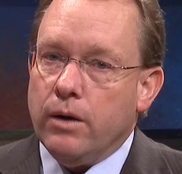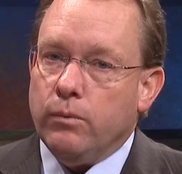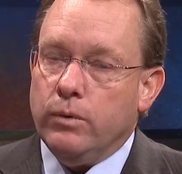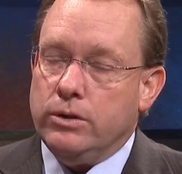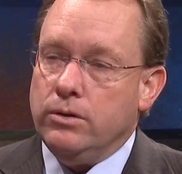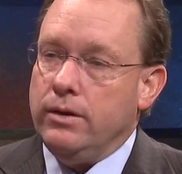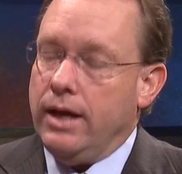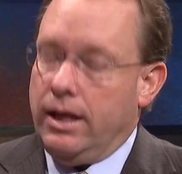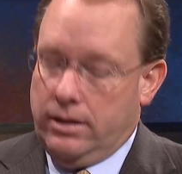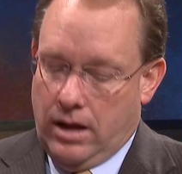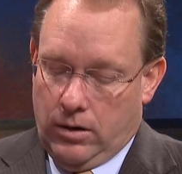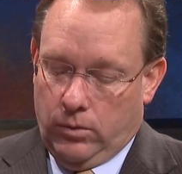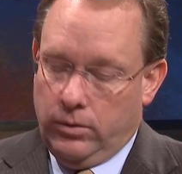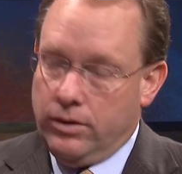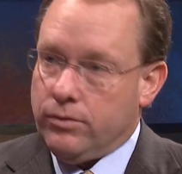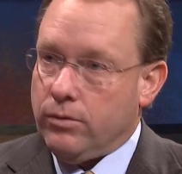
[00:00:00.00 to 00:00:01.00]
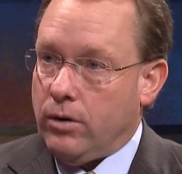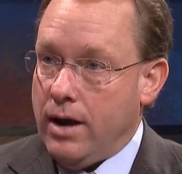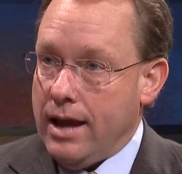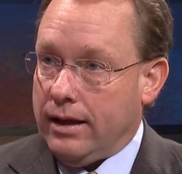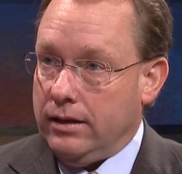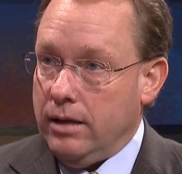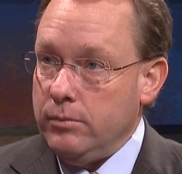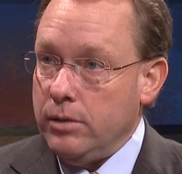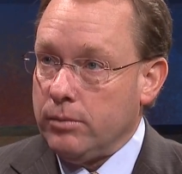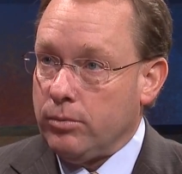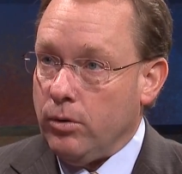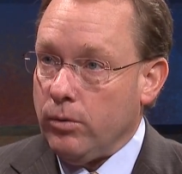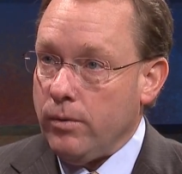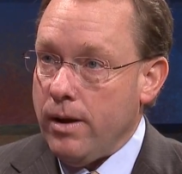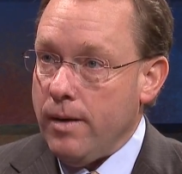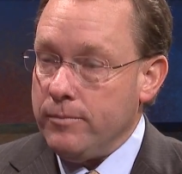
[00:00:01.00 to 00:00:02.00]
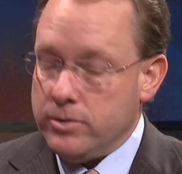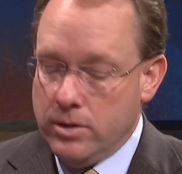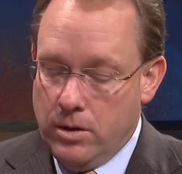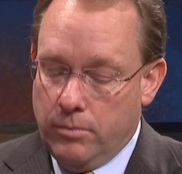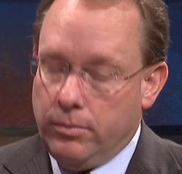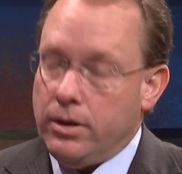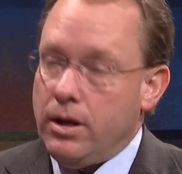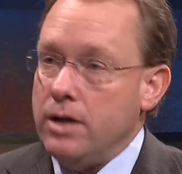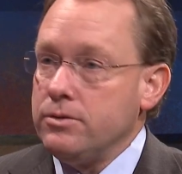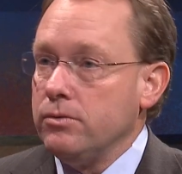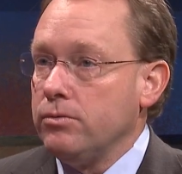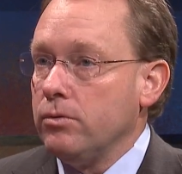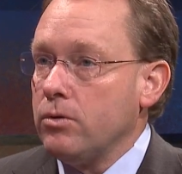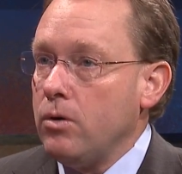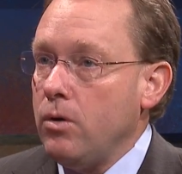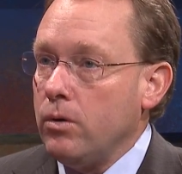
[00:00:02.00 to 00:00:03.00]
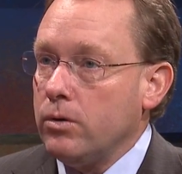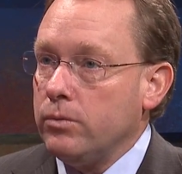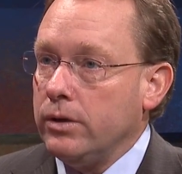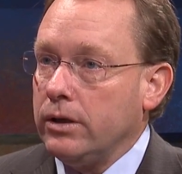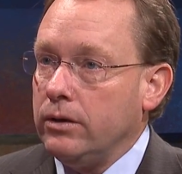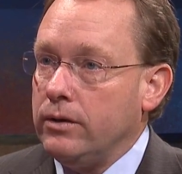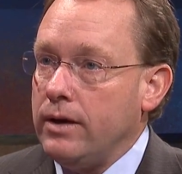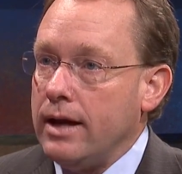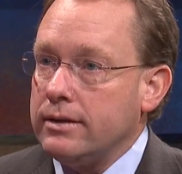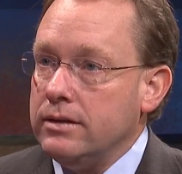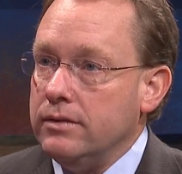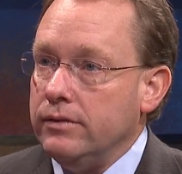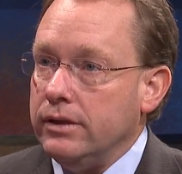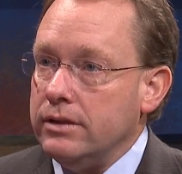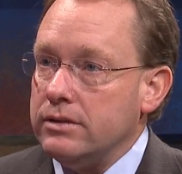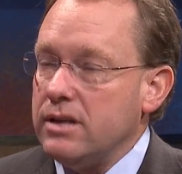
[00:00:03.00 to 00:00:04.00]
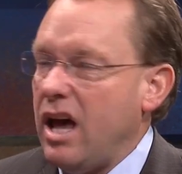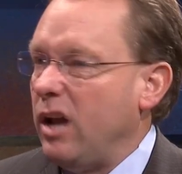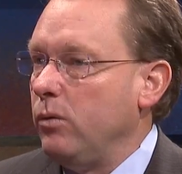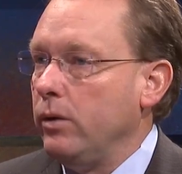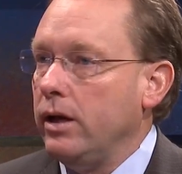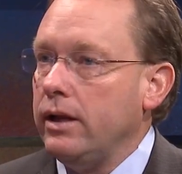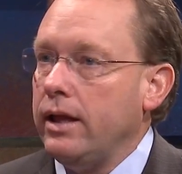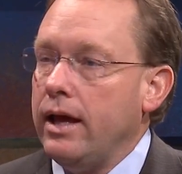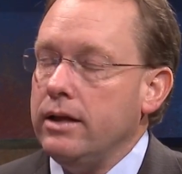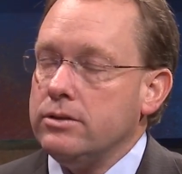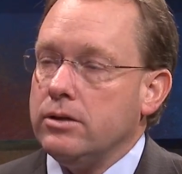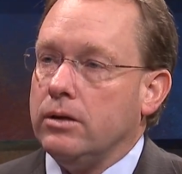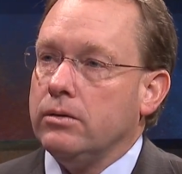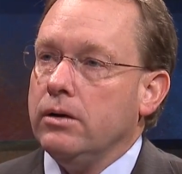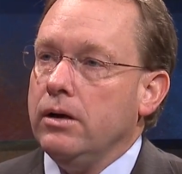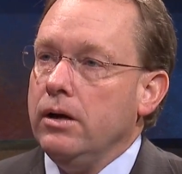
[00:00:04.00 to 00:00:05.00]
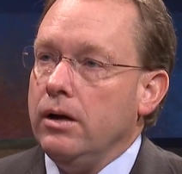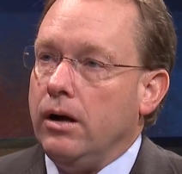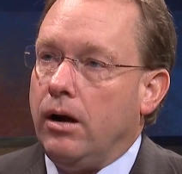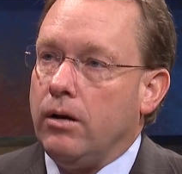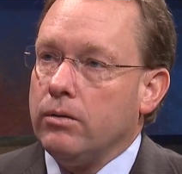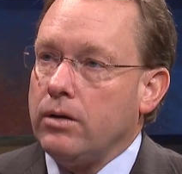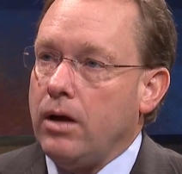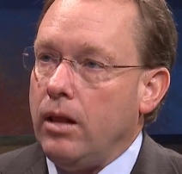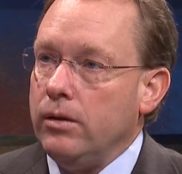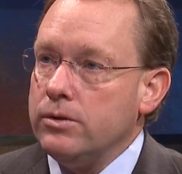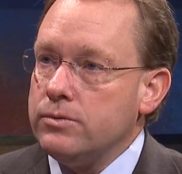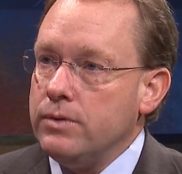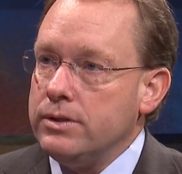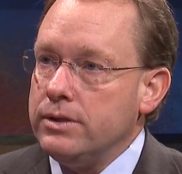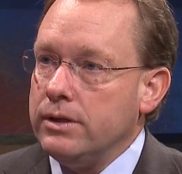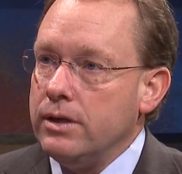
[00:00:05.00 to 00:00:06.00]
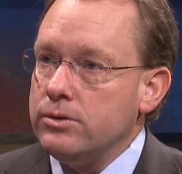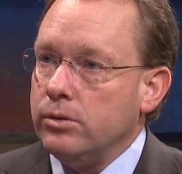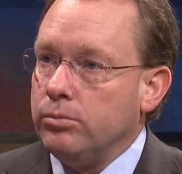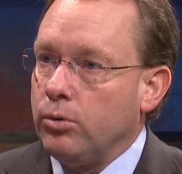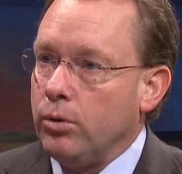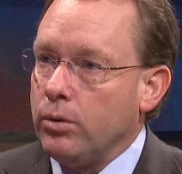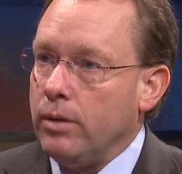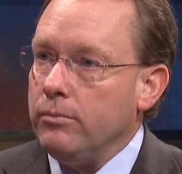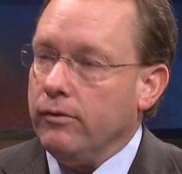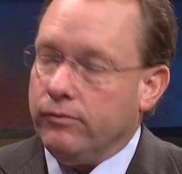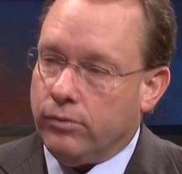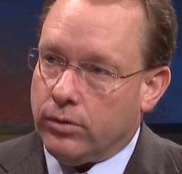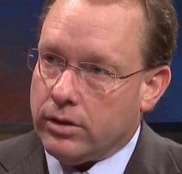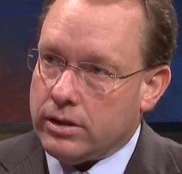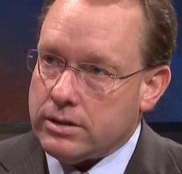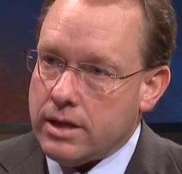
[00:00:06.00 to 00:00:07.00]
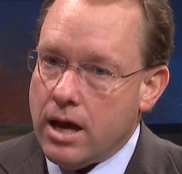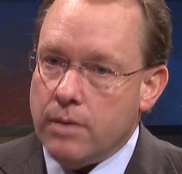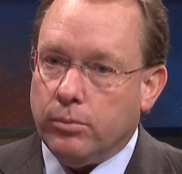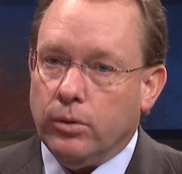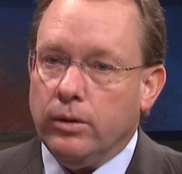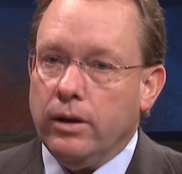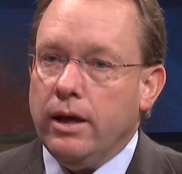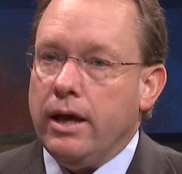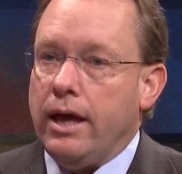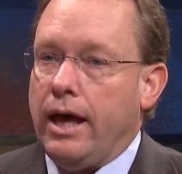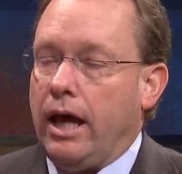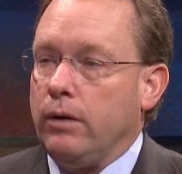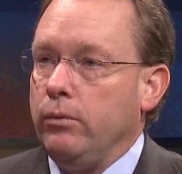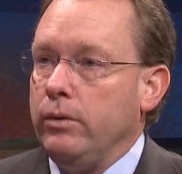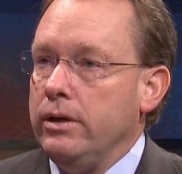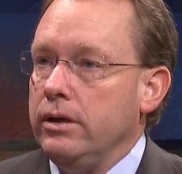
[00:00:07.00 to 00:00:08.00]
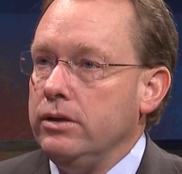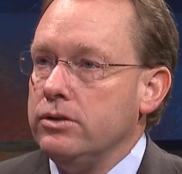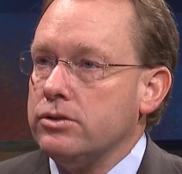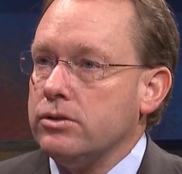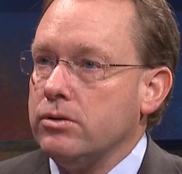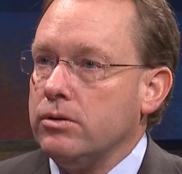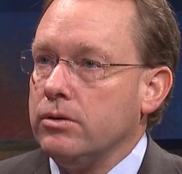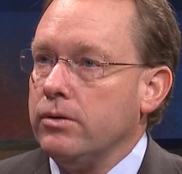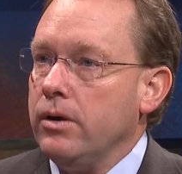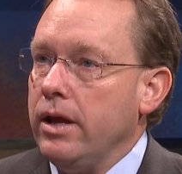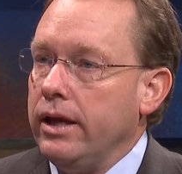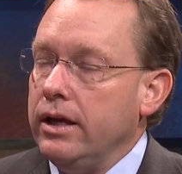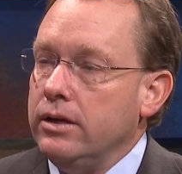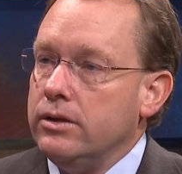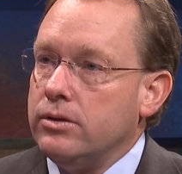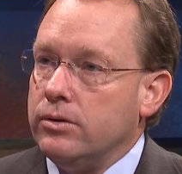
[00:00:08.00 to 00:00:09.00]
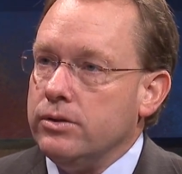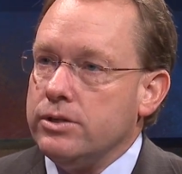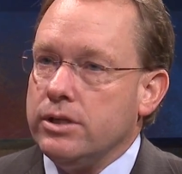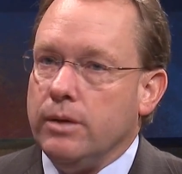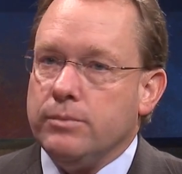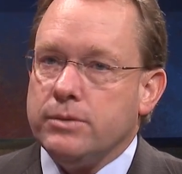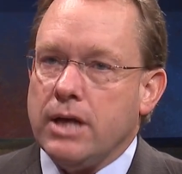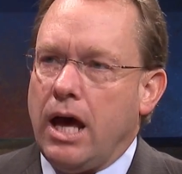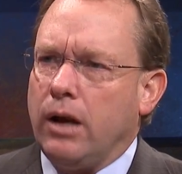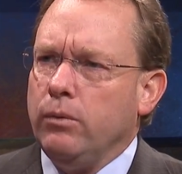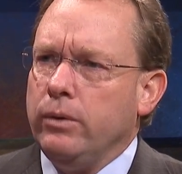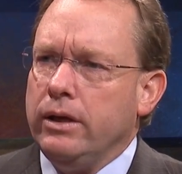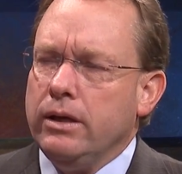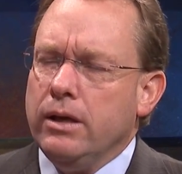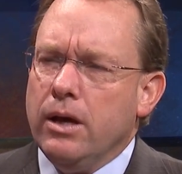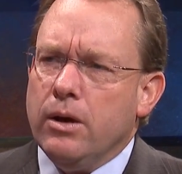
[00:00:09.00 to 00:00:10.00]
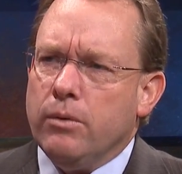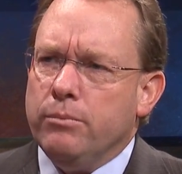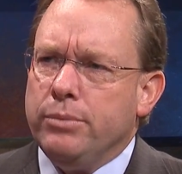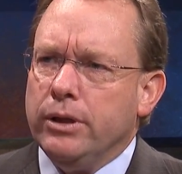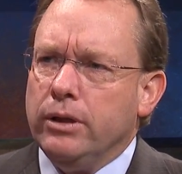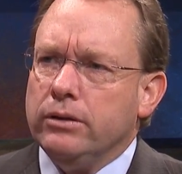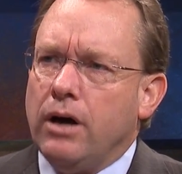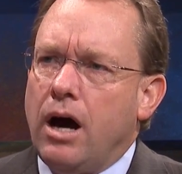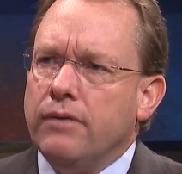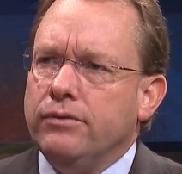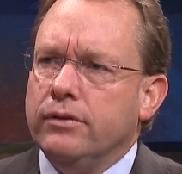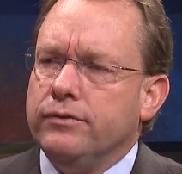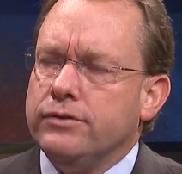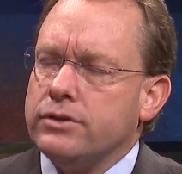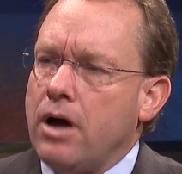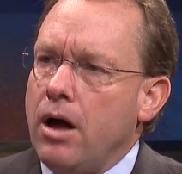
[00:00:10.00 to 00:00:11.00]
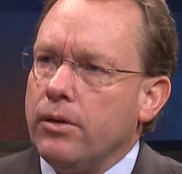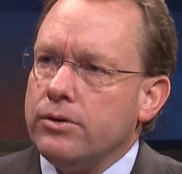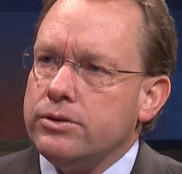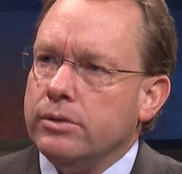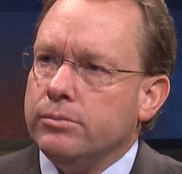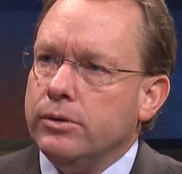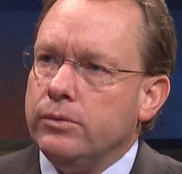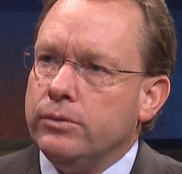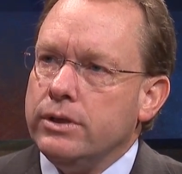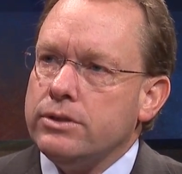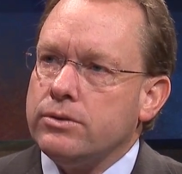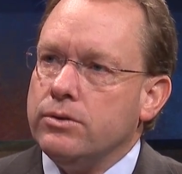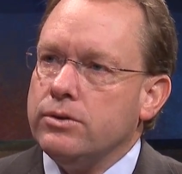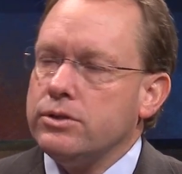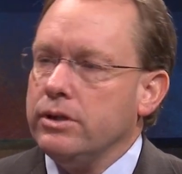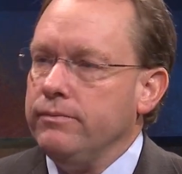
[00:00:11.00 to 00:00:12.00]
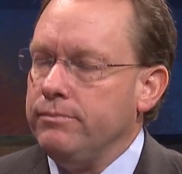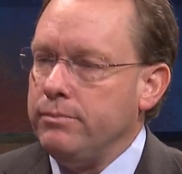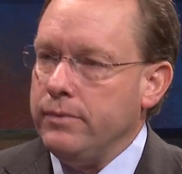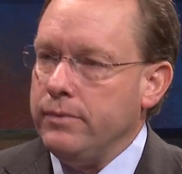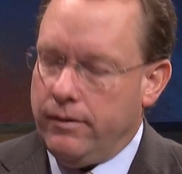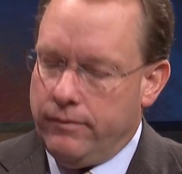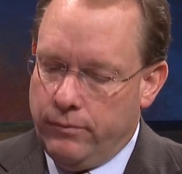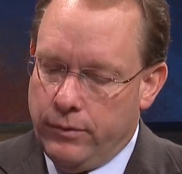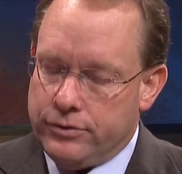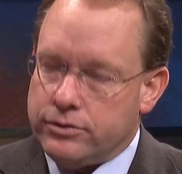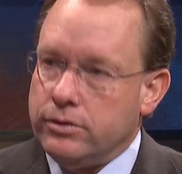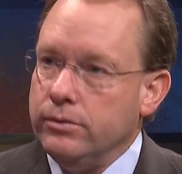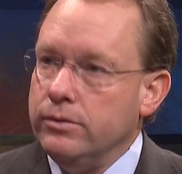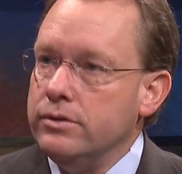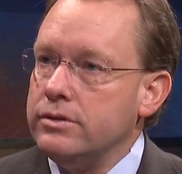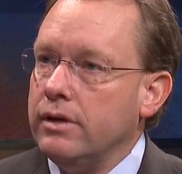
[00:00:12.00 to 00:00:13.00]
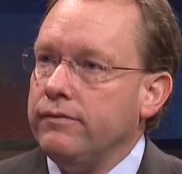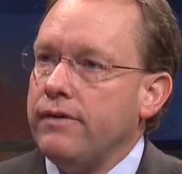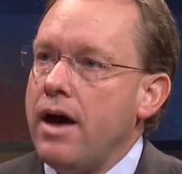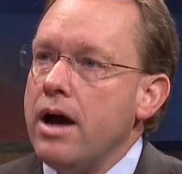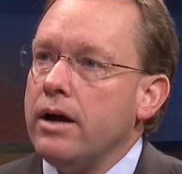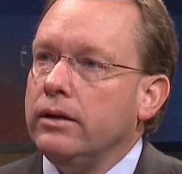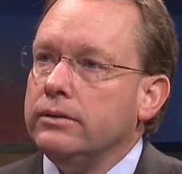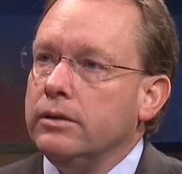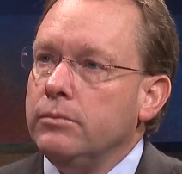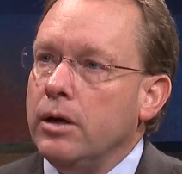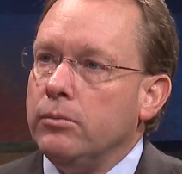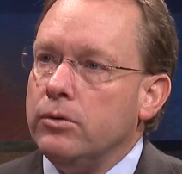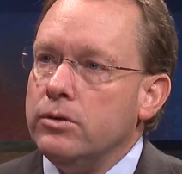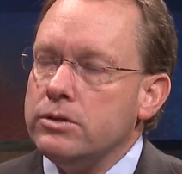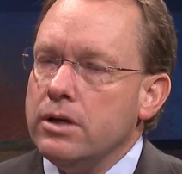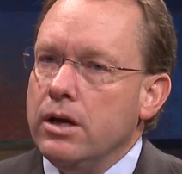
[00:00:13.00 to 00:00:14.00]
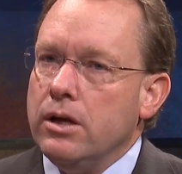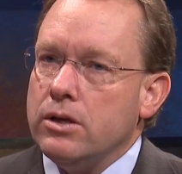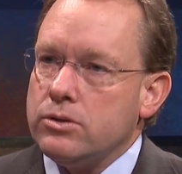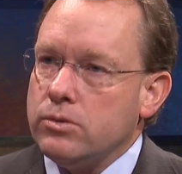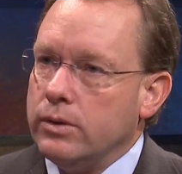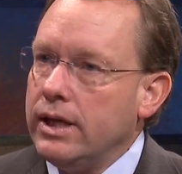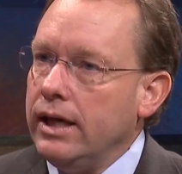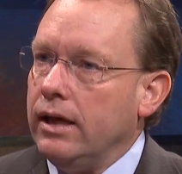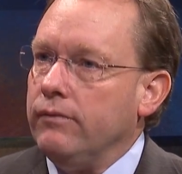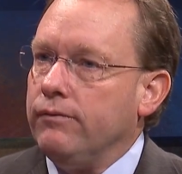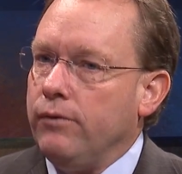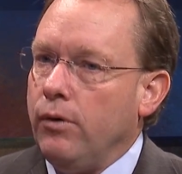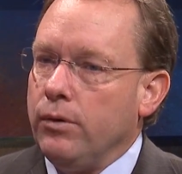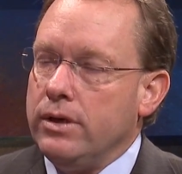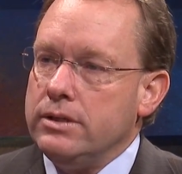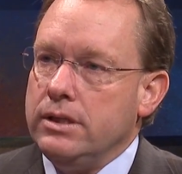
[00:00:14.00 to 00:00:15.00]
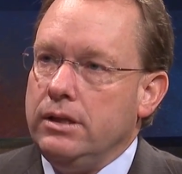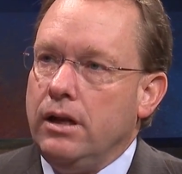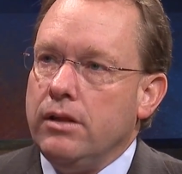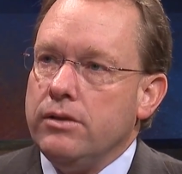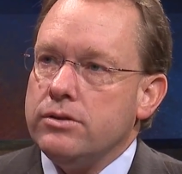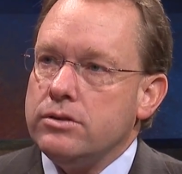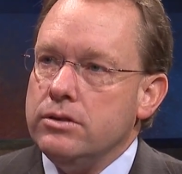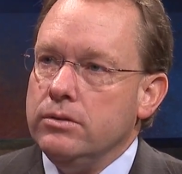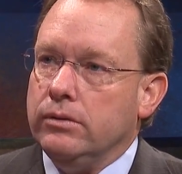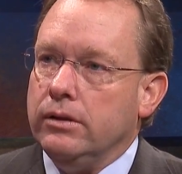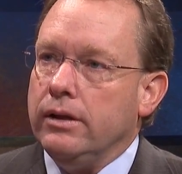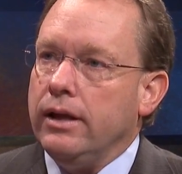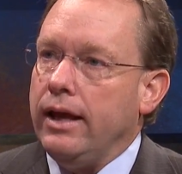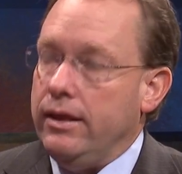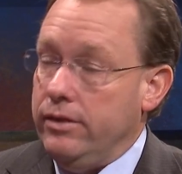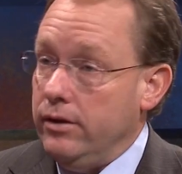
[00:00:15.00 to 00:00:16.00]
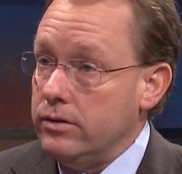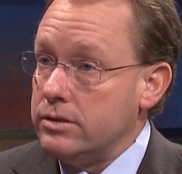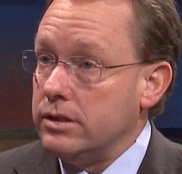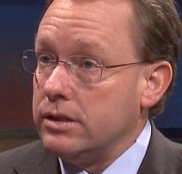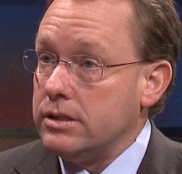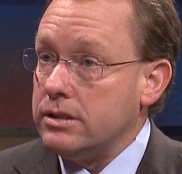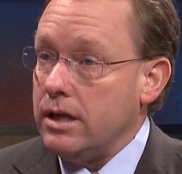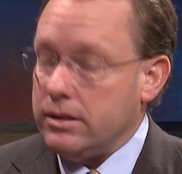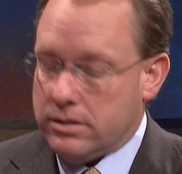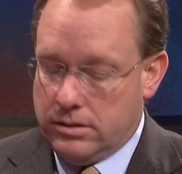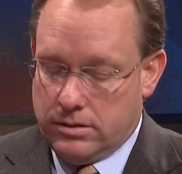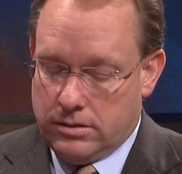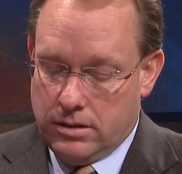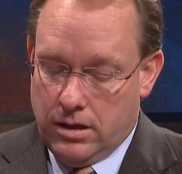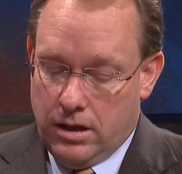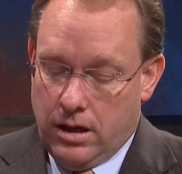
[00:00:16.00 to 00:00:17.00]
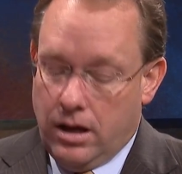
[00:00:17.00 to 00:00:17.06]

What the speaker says: We do that not only through our academic programs, but also through co-curricular activities. How do we enhance our college residential program, for example? How do we ensure internships? How do we build off of scholarship and research with students and faculty members? So again, focusing on the student and their successes.